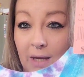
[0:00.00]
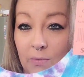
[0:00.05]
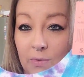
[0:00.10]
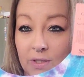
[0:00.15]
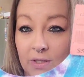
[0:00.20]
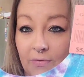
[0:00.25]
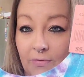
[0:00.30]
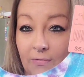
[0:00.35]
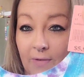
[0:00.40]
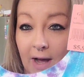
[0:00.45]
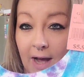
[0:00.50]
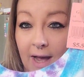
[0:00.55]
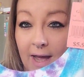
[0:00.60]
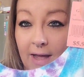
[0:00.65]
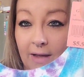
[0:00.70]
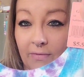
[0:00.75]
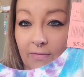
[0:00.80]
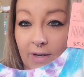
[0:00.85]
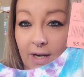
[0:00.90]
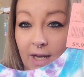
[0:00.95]
It was
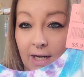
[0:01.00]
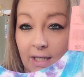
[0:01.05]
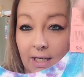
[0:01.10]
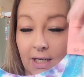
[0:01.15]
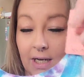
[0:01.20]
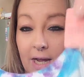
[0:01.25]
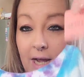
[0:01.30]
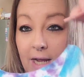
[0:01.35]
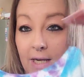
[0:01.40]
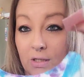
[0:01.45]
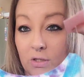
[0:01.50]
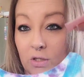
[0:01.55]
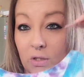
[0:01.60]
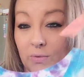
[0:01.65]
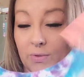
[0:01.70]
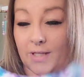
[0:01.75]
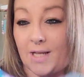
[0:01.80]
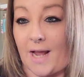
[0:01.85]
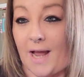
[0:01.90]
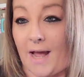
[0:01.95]
$5.99, so
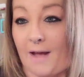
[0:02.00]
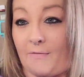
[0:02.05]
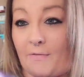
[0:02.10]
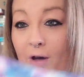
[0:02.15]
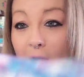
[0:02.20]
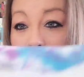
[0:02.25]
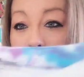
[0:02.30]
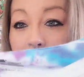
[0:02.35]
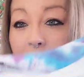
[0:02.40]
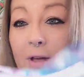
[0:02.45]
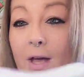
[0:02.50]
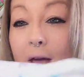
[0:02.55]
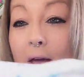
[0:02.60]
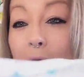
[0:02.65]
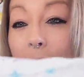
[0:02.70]
it was half off,